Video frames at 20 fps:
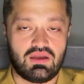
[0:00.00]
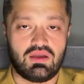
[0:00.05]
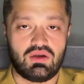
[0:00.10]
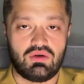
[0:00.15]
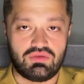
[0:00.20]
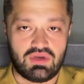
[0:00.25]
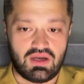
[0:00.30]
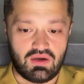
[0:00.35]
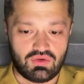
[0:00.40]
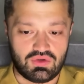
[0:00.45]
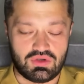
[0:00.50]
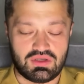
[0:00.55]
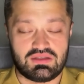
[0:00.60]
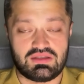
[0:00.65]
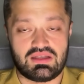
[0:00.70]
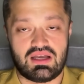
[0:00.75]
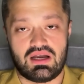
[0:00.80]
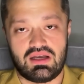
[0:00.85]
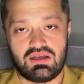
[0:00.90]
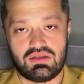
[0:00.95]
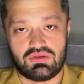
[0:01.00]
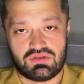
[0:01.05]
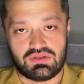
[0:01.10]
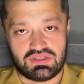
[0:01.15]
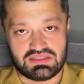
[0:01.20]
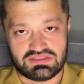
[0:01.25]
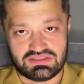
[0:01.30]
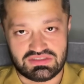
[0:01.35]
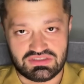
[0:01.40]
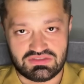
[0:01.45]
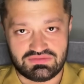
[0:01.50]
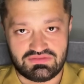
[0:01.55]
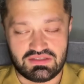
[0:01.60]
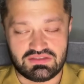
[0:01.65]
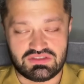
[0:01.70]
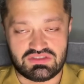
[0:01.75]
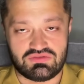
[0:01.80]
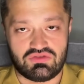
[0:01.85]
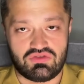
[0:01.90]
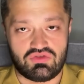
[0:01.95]
of our entire Donetsk
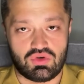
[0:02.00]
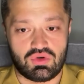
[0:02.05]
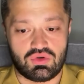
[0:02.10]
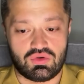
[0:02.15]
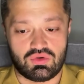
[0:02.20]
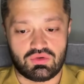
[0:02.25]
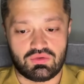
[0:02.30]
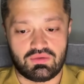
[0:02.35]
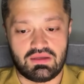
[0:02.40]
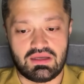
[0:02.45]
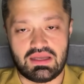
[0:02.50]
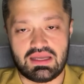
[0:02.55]
defensive stronghold.